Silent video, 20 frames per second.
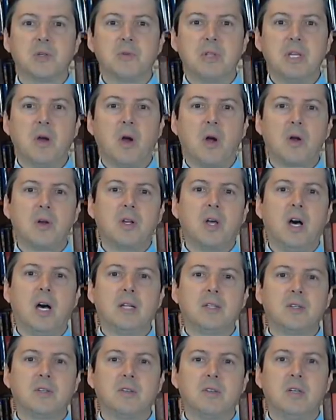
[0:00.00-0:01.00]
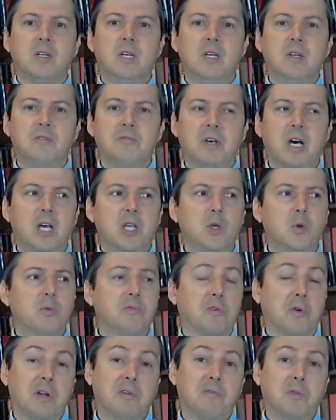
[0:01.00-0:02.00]
the R0 value
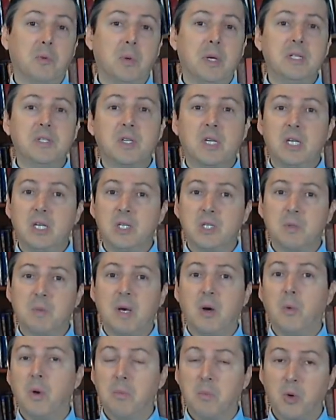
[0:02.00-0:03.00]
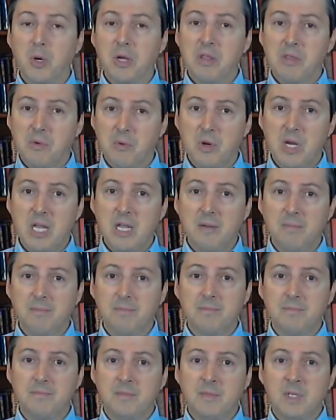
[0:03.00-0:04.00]
for influenza is about 1.3.
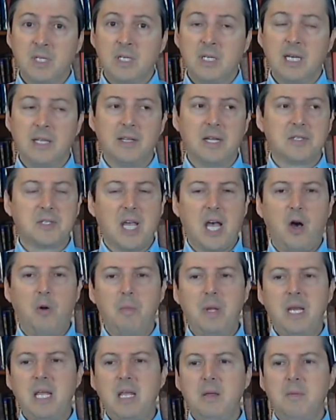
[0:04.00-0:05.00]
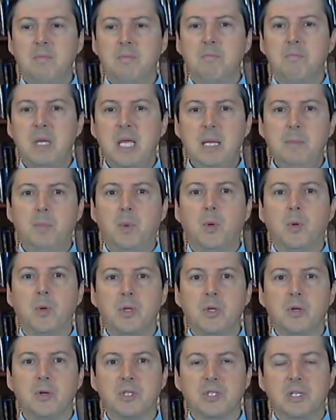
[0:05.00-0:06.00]
And that's how many people
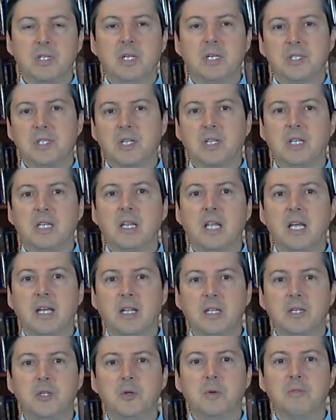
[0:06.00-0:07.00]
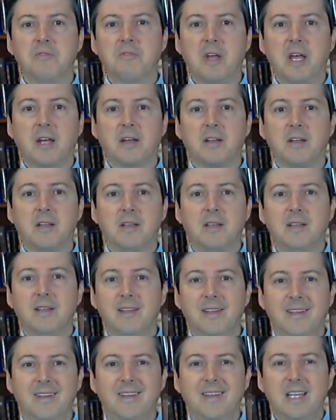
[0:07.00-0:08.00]
you're statistically likely to infect
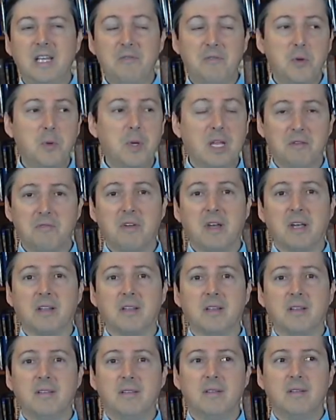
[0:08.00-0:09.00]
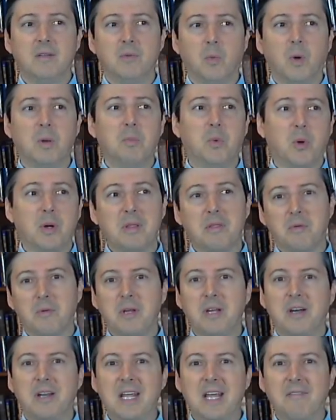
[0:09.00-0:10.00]
if you get infected.
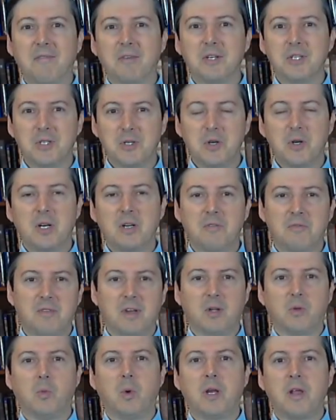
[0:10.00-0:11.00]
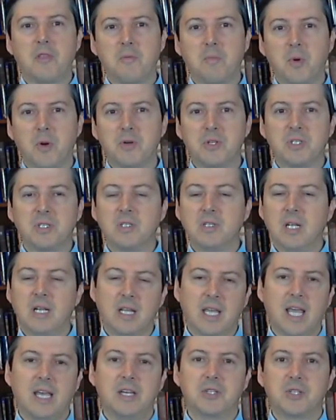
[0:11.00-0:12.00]
1.3 on average. So you're going to infect one other person and
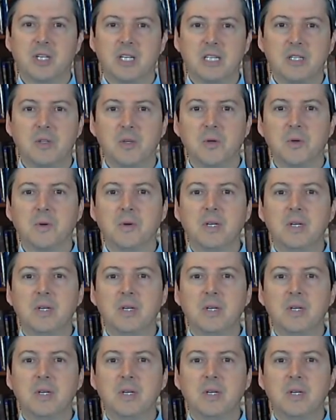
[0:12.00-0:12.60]
occasionally 2.